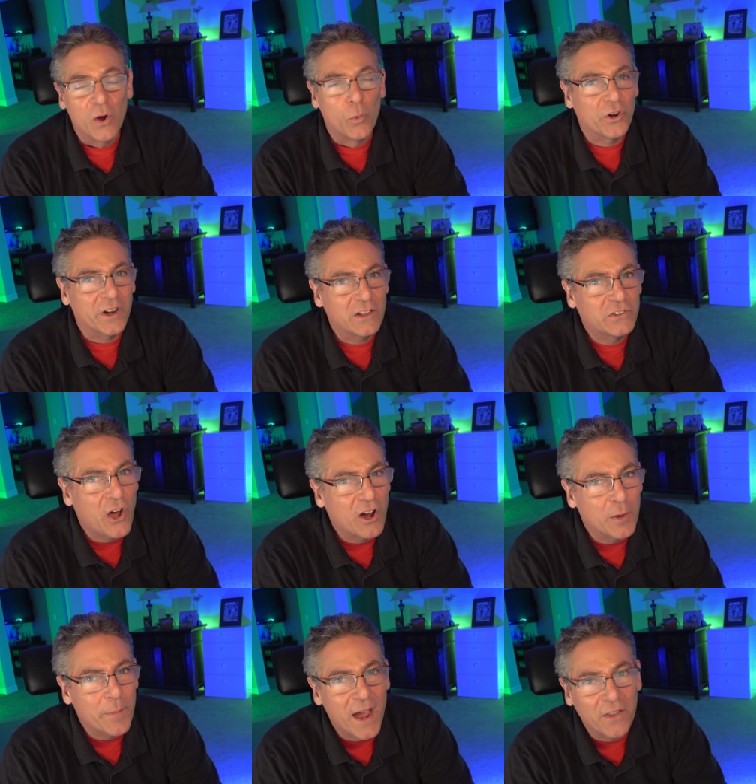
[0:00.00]
We're going to
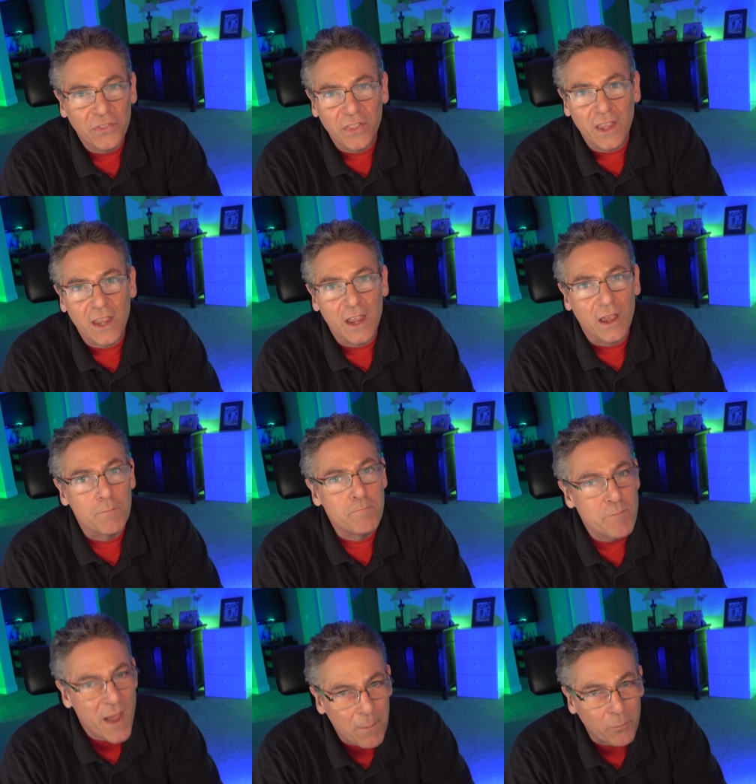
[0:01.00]
talk about the
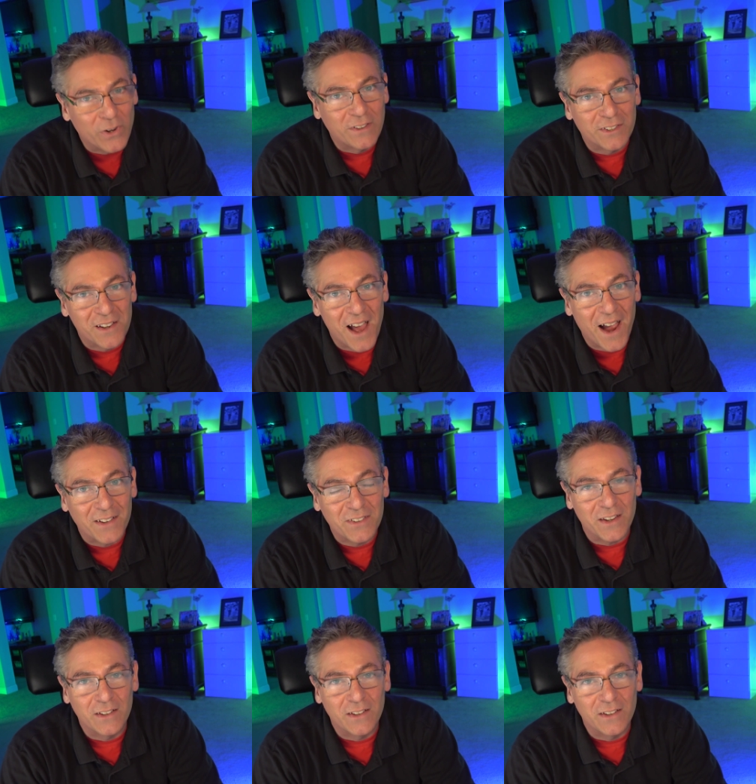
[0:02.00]
memory slots